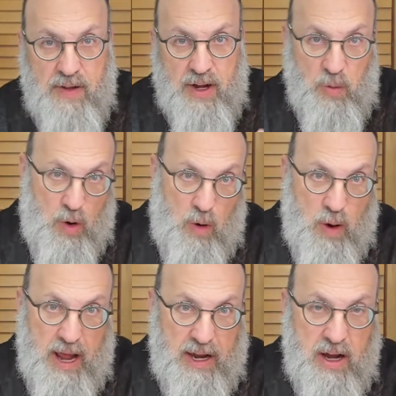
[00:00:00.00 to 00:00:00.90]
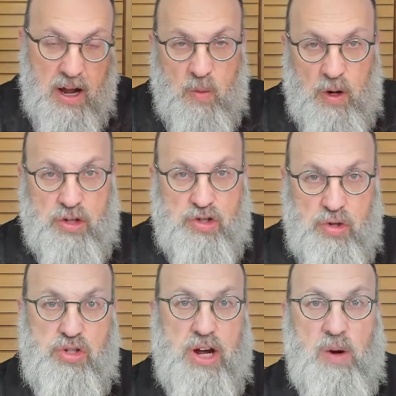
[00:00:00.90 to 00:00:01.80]
In what way? Well,
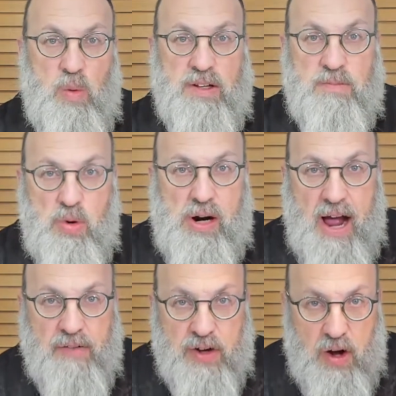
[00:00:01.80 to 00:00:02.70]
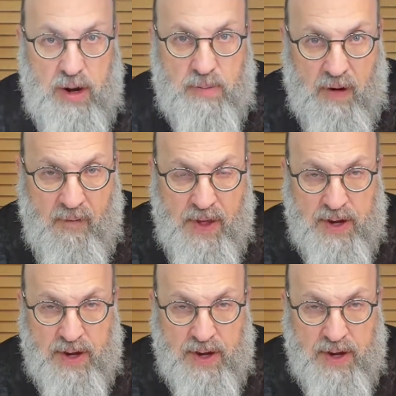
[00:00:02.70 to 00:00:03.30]
Shushan was Mukaf Chaima.